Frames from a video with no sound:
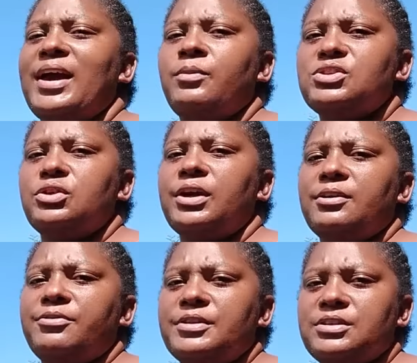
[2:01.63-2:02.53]
when I was
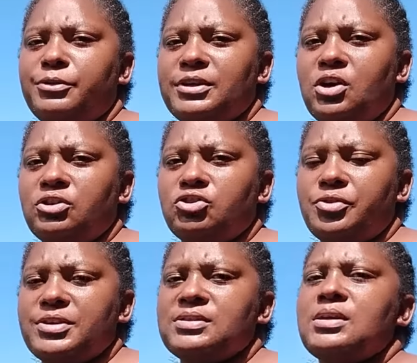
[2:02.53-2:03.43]
looking for the different
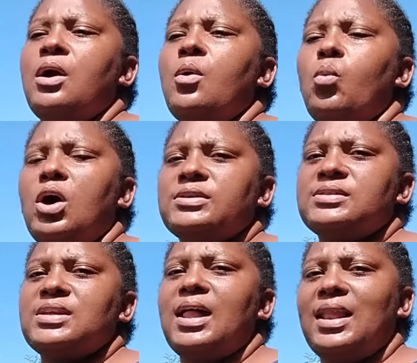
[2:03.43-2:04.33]
countries,
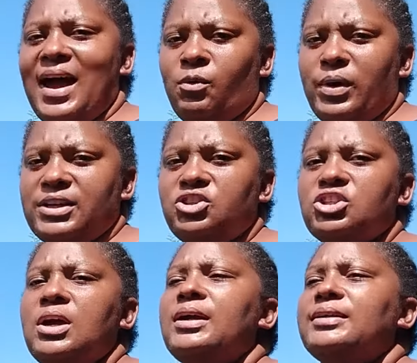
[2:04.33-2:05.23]
was
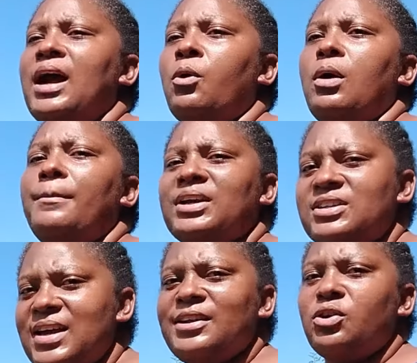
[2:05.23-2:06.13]
language. Now,
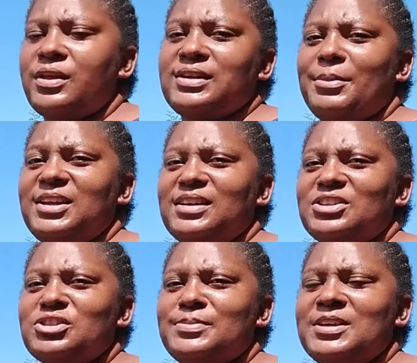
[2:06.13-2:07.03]
because I know that I'm an
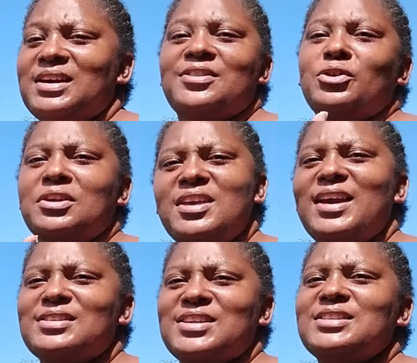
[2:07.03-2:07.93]
English speaker, the only thing
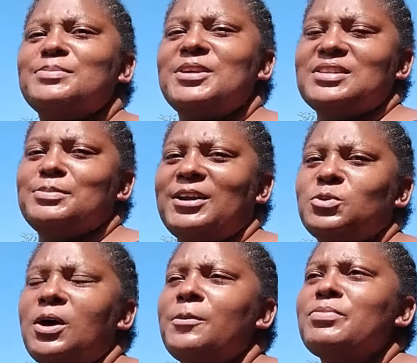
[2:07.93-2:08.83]
else I speak is
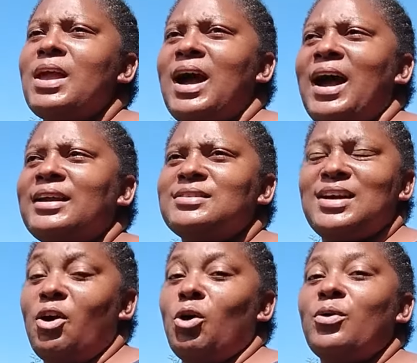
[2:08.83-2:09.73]
Patois. And
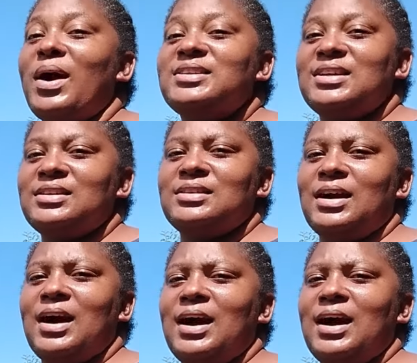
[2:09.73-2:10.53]
although I did